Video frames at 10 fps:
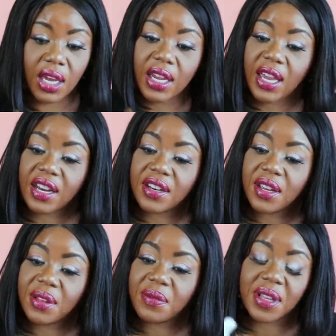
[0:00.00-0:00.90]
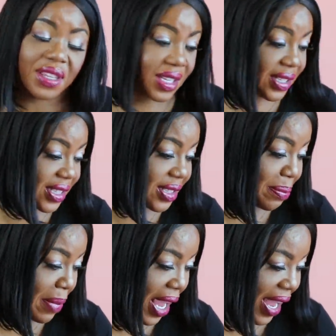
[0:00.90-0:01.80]
I got another one. This is
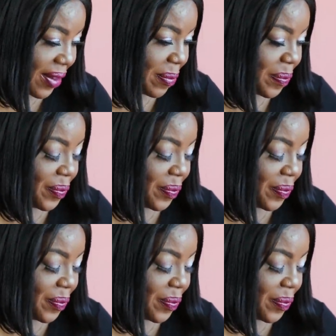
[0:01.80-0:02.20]
matte.